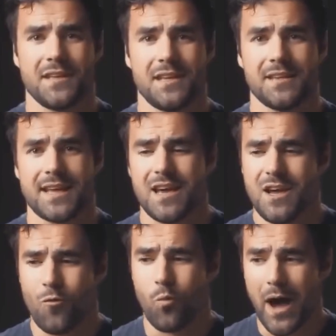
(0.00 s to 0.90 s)
popular
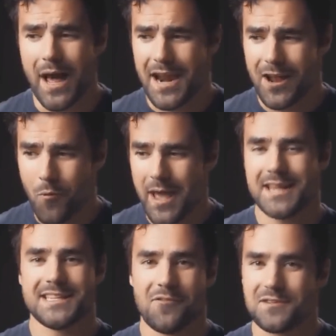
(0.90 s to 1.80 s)
study YouTuber
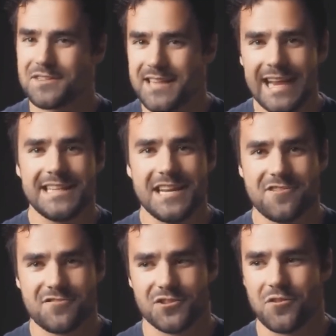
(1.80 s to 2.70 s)
Thomas Frank
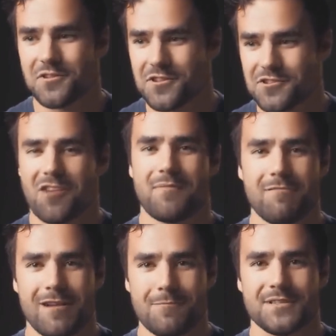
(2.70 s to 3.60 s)
used to his viewers
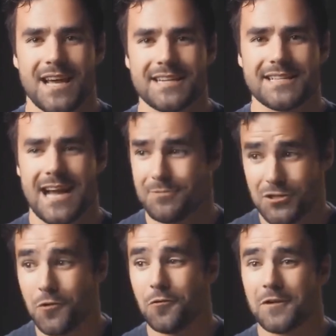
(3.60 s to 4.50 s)
an upgrade
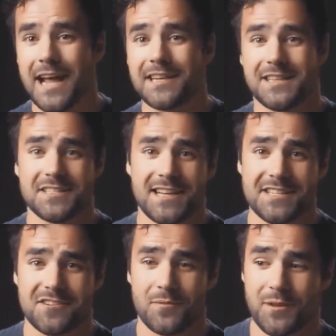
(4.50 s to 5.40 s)
on the super
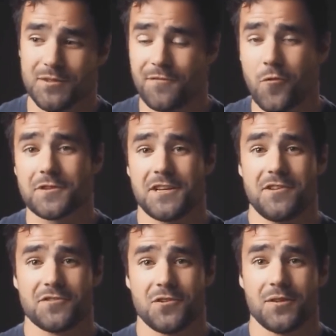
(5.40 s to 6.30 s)
popular Feynman technique.
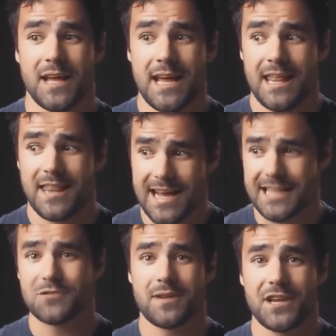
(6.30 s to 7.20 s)
It's okay
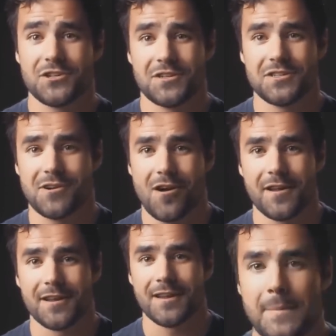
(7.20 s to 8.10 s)
if you haven't watched that
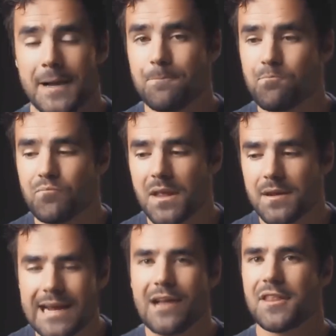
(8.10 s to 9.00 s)
video yet, but his
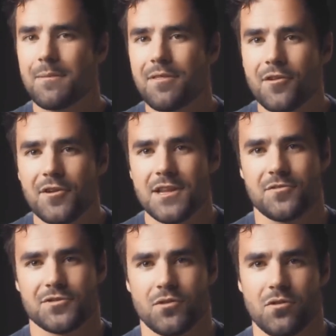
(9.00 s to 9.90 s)
upgraded version is a
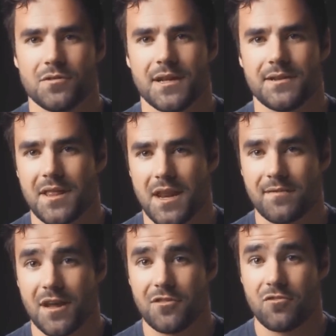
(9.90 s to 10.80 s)
simple but
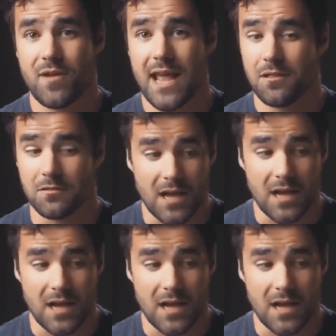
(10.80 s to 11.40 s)
effective study method.